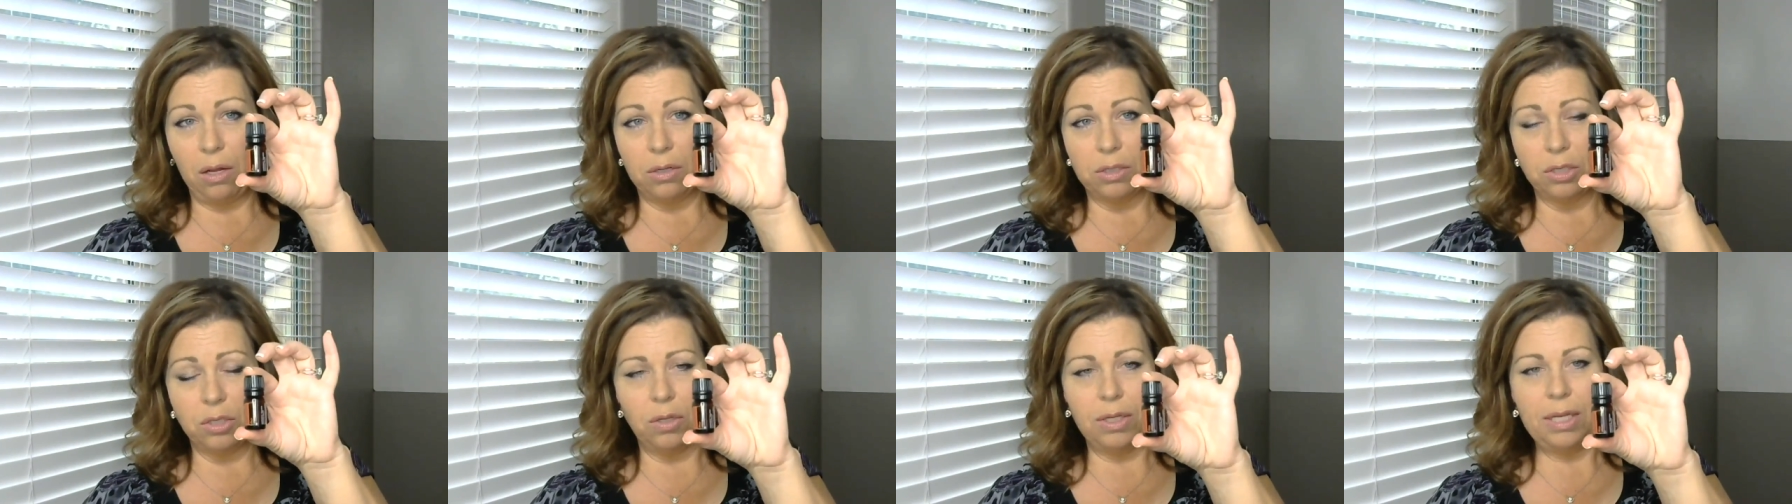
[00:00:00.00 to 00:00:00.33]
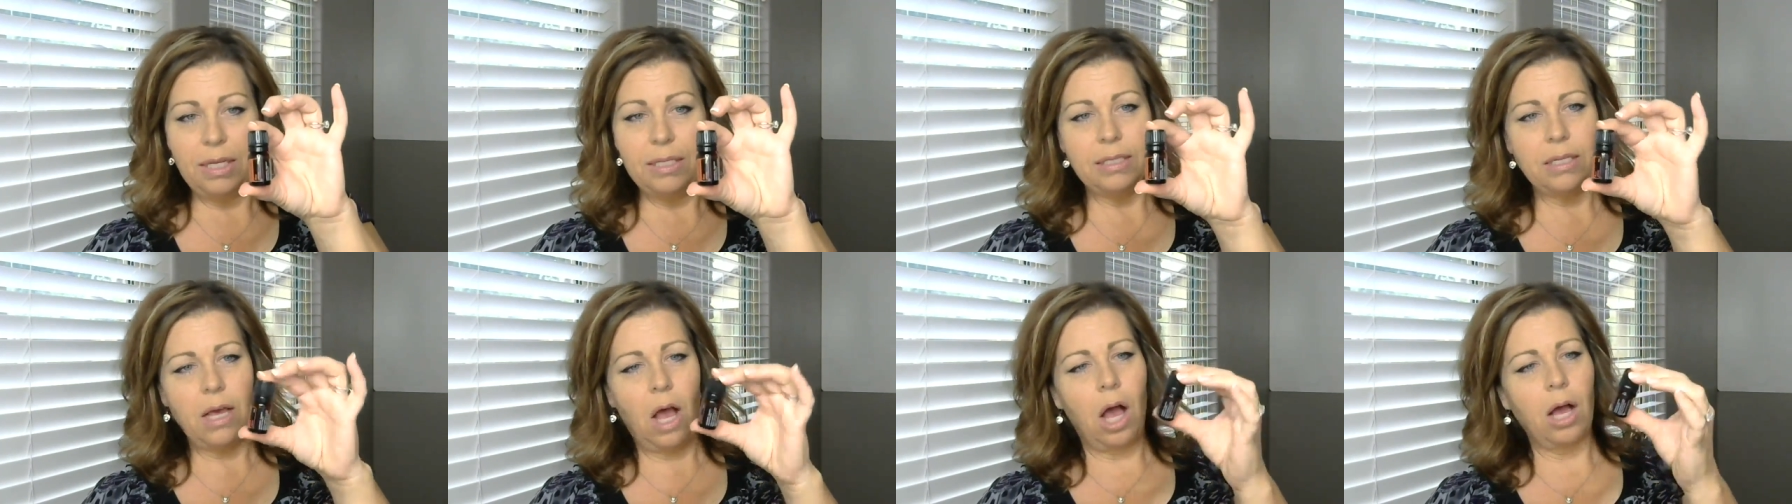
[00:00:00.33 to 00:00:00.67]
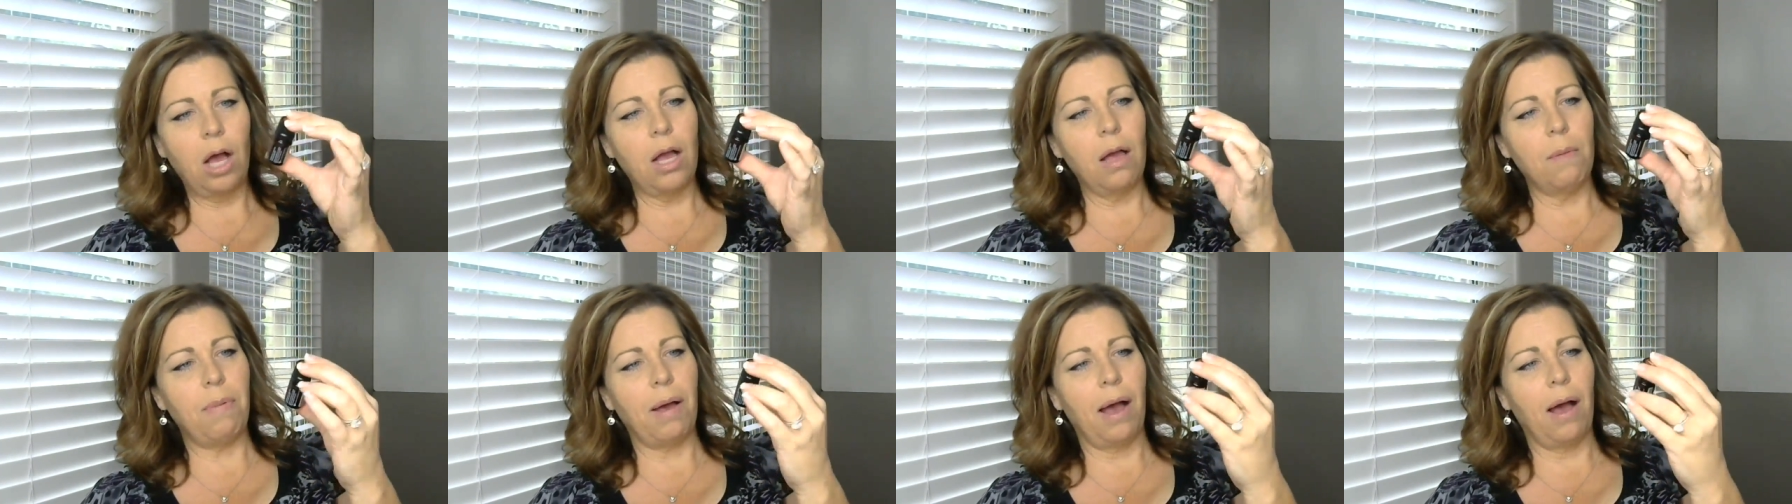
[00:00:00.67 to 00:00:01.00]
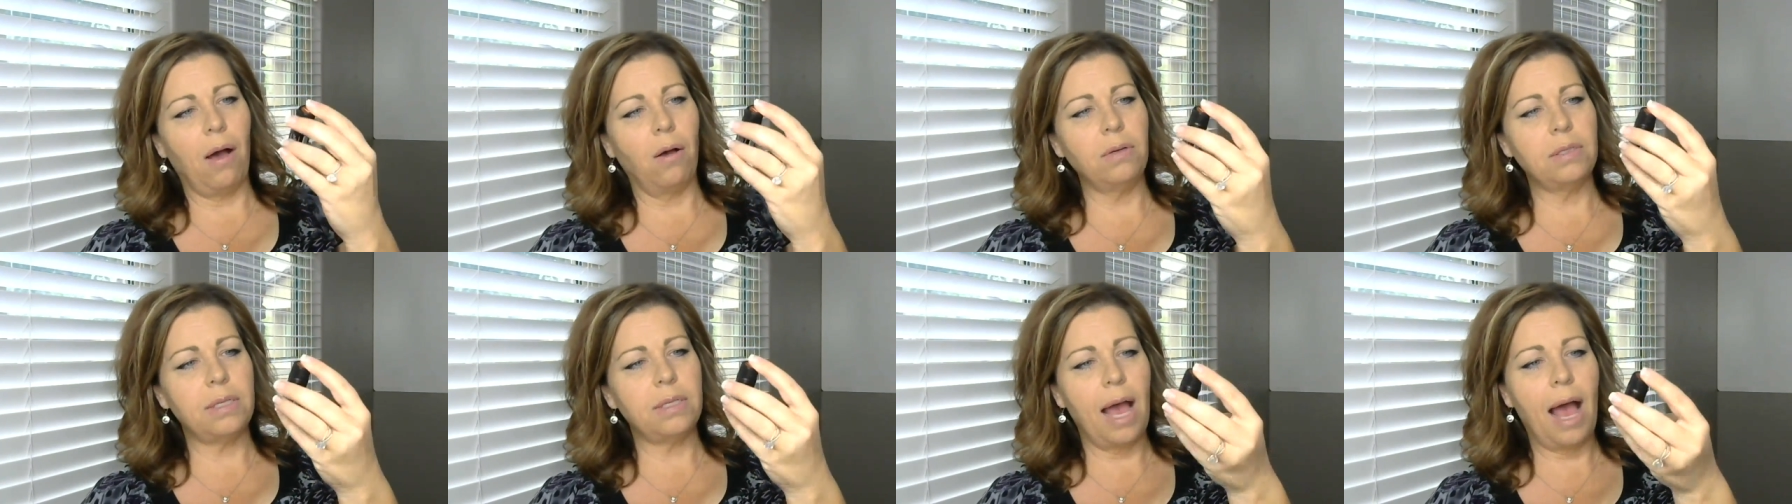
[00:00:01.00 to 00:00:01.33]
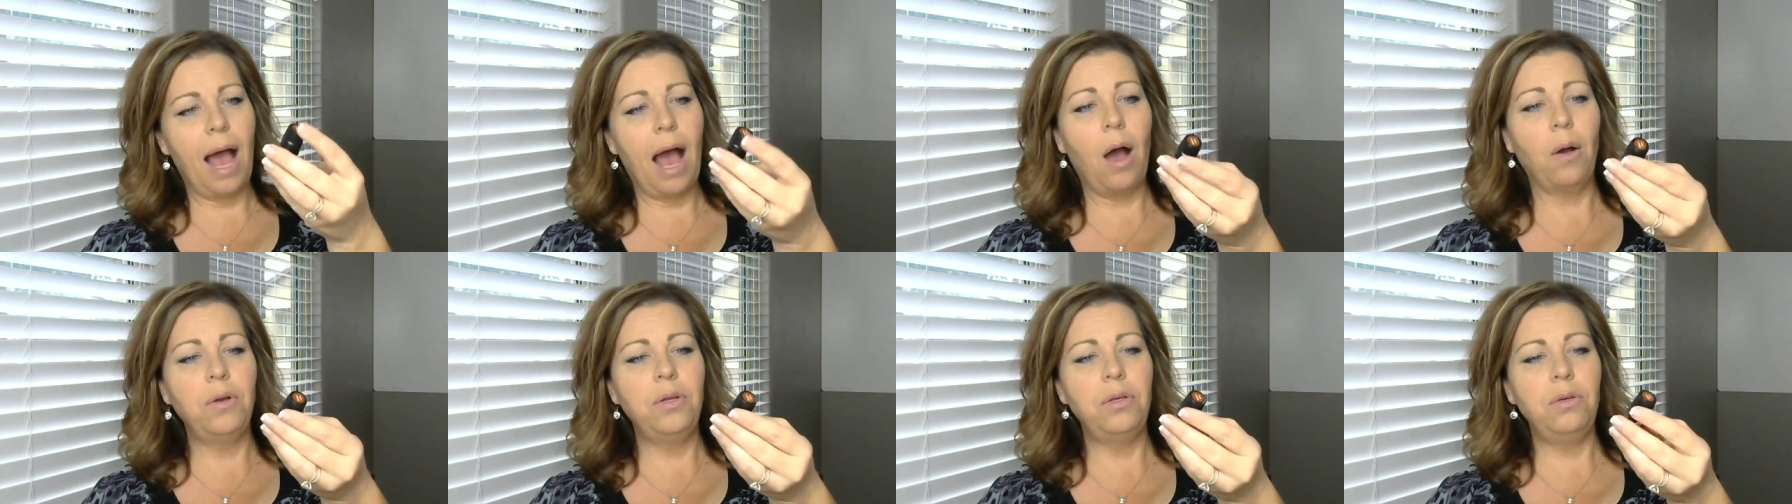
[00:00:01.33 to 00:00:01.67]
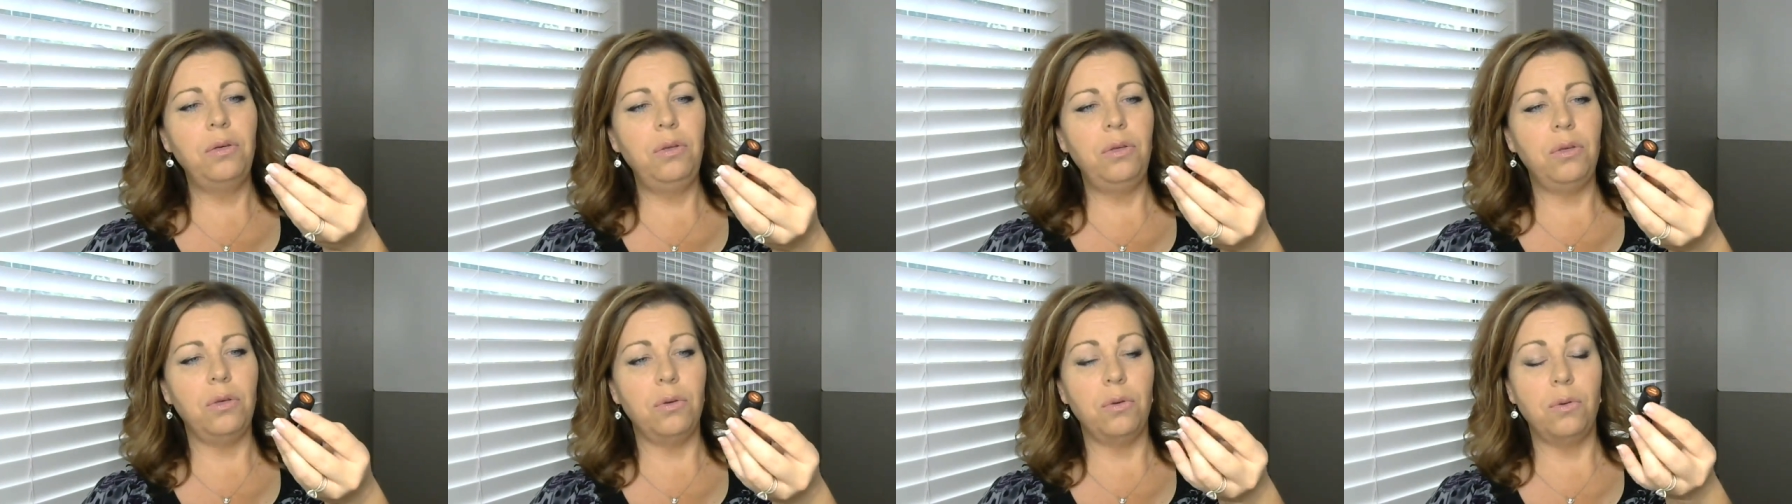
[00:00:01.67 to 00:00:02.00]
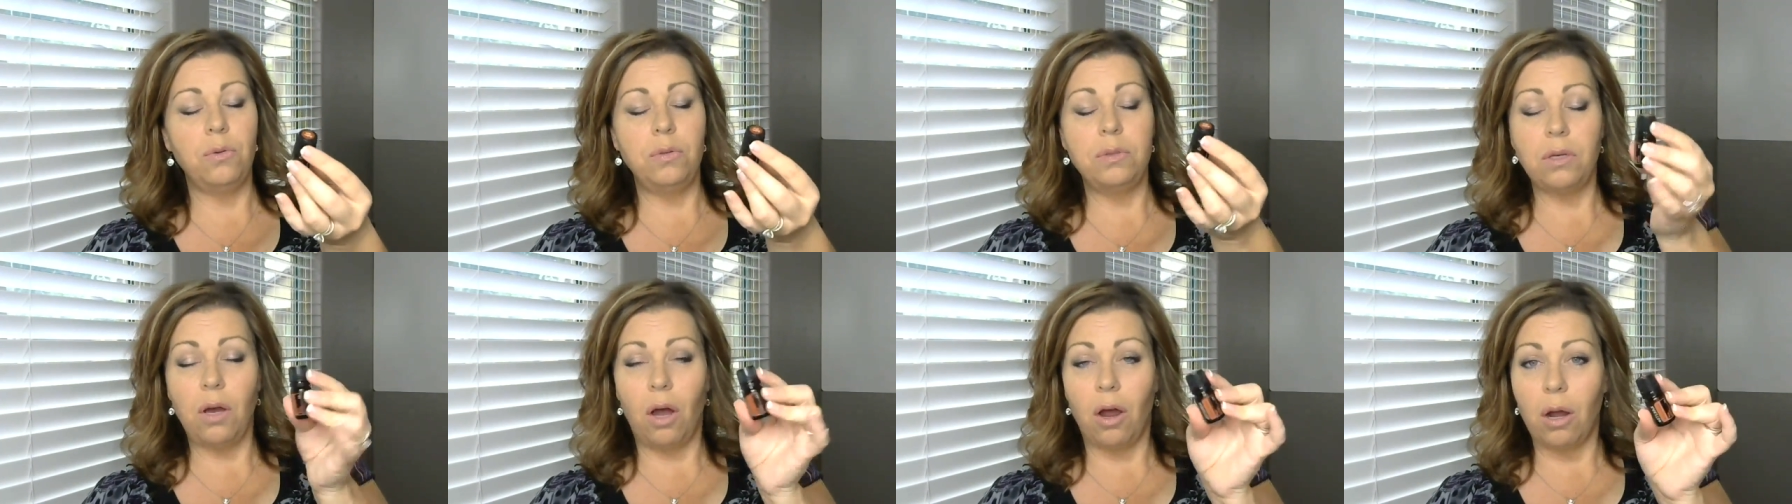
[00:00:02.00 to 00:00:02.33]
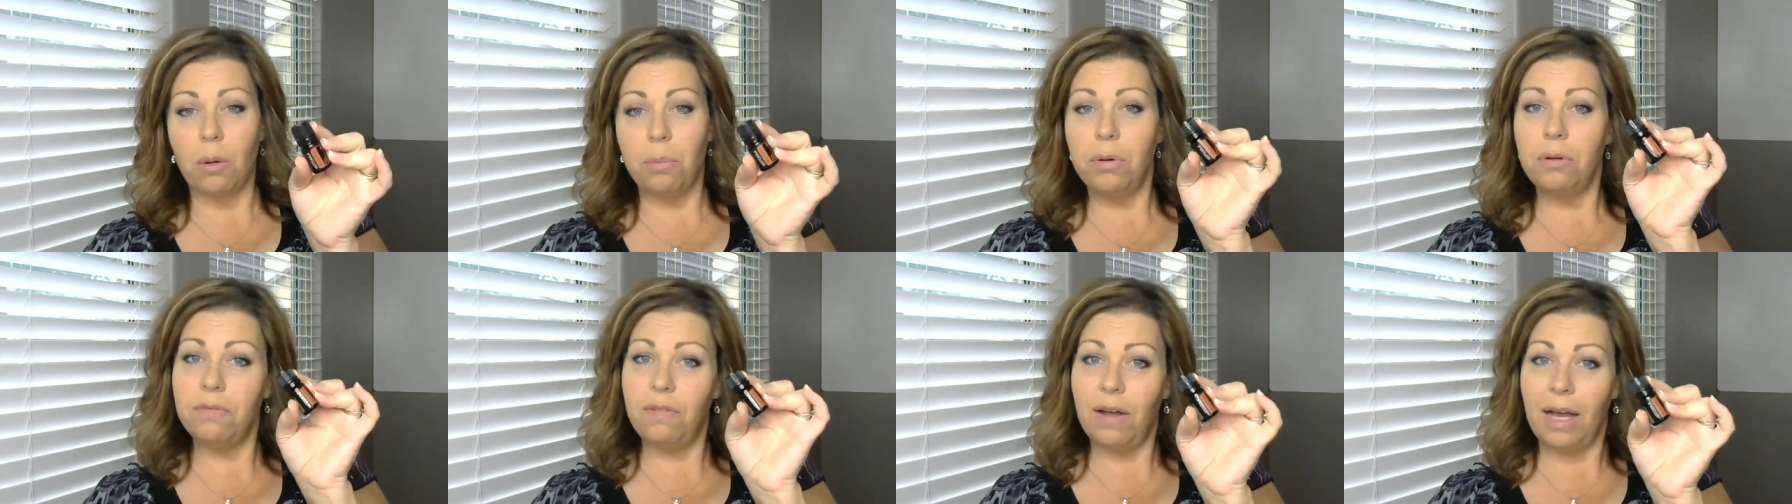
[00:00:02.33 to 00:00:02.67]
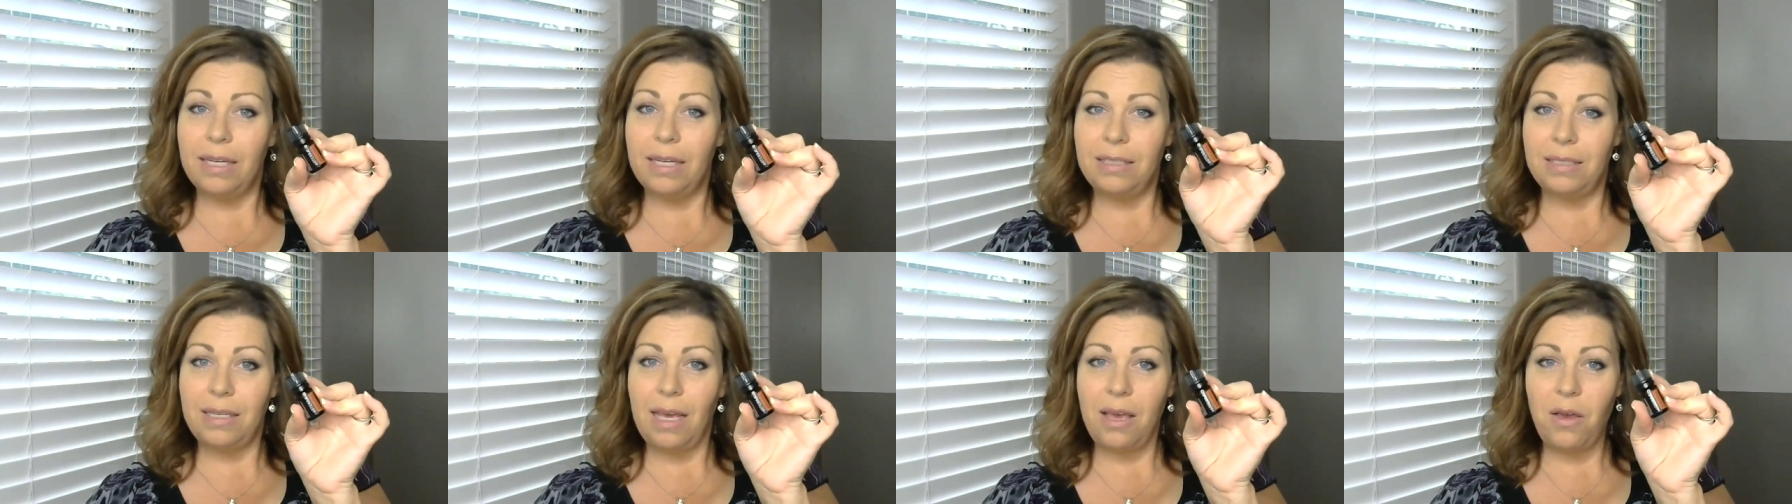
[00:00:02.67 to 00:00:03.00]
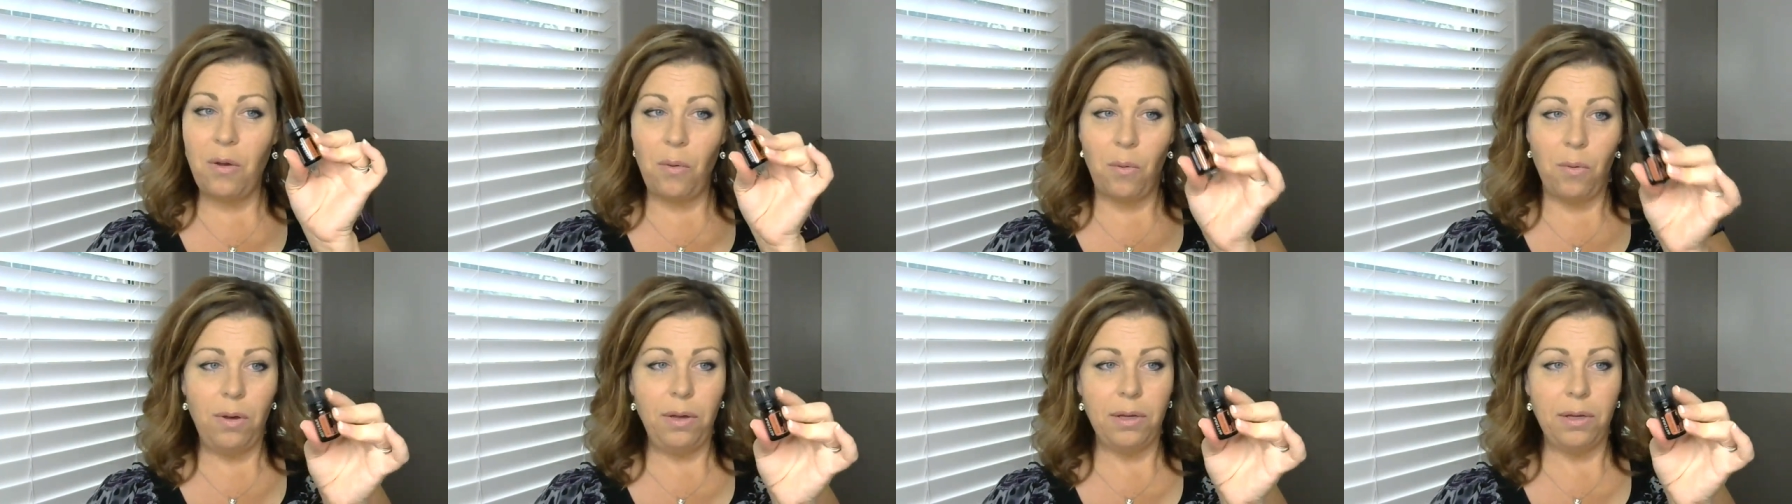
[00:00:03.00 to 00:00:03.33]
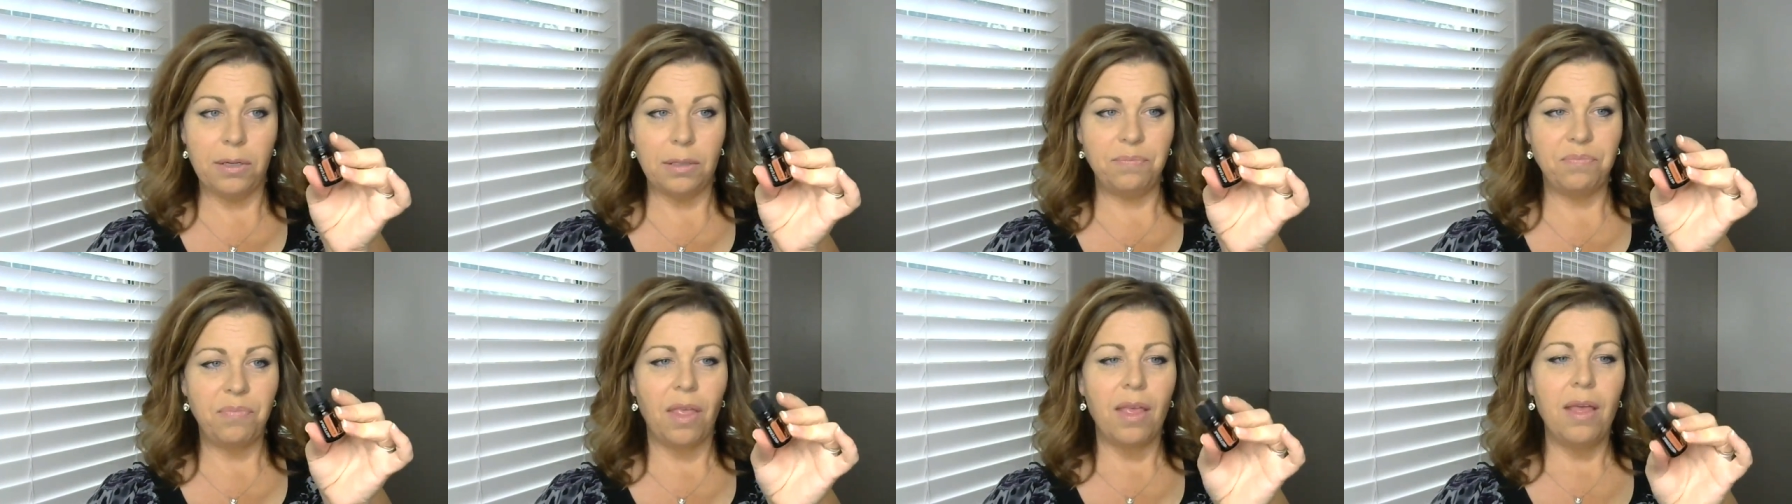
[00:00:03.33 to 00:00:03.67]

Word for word: So let's talk about how you use Arborvitae oil.